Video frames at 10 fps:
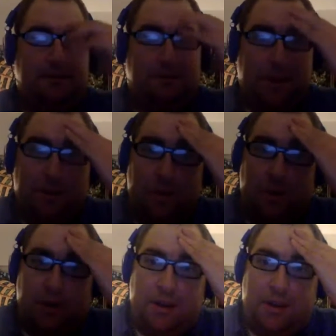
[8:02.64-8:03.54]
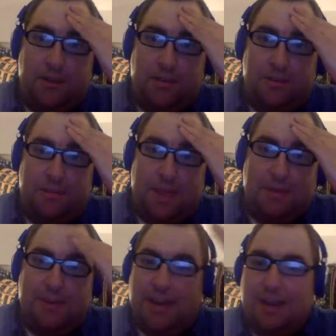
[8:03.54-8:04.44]
But I wonder, is it maybe
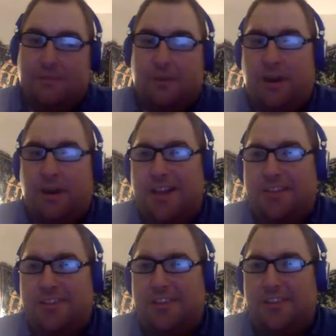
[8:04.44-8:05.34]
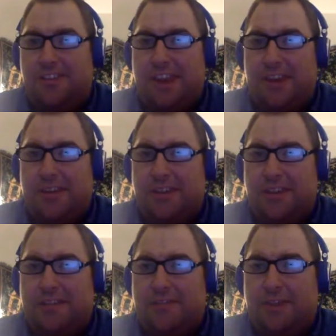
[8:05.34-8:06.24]
time for Austin Slater in
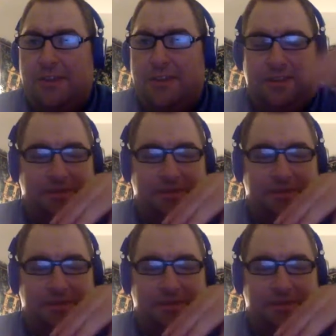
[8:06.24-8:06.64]
left field?